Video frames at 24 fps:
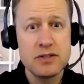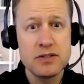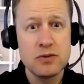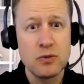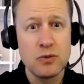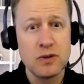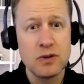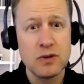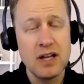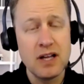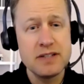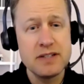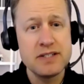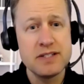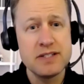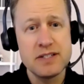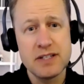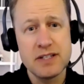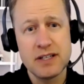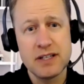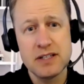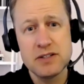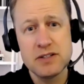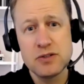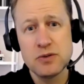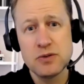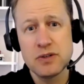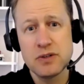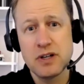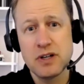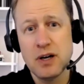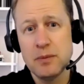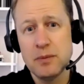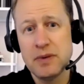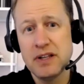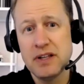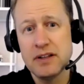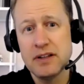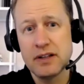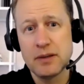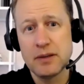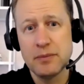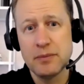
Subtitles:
or licensing it to a company that could bring it